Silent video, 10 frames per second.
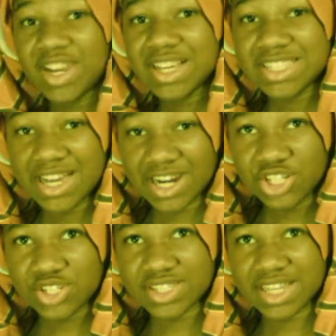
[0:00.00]
Vanessa
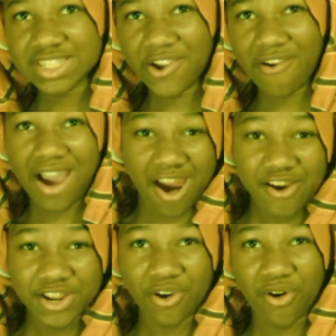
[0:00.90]
Hudgens gets her
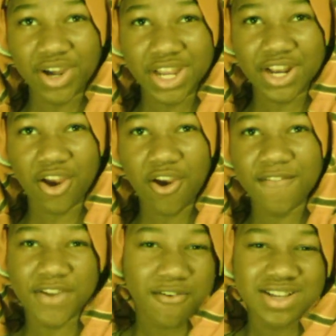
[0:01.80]
ironing on in her
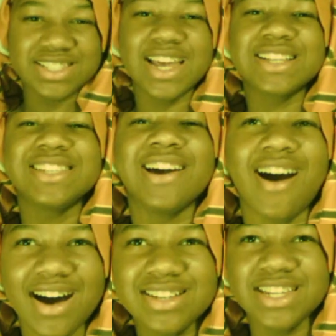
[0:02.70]
very sexy
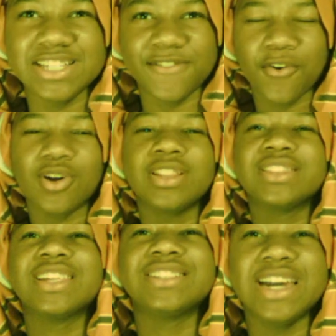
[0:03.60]
undies for
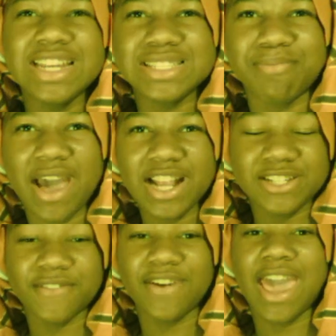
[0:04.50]
the latest
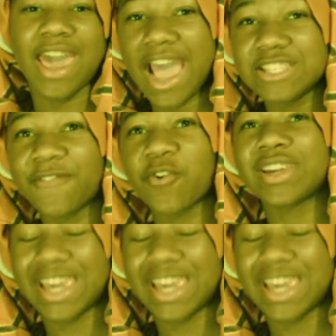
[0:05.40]
batch of ads for